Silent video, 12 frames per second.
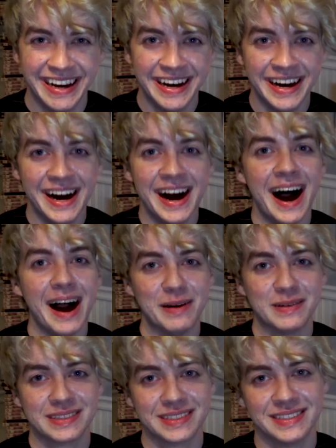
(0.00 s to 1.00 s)
I
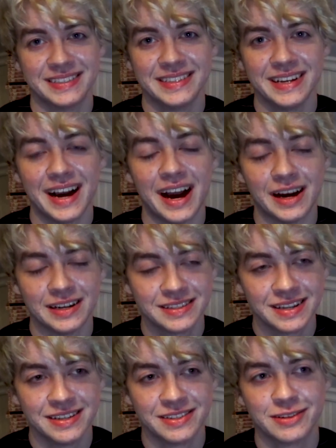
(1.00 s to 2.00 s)
was gonna, I
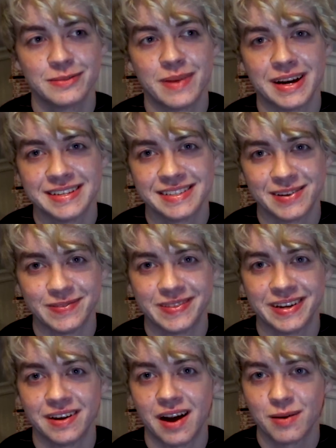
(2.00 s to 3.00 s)
censored myself
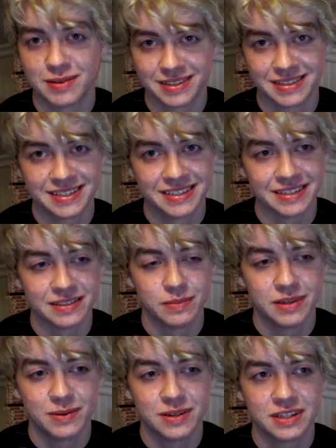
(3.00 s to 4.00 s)
there. I was gonna say
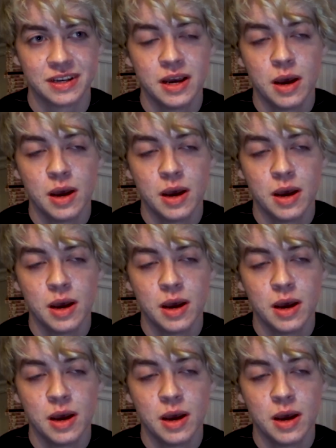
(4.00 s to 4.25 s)
something worse.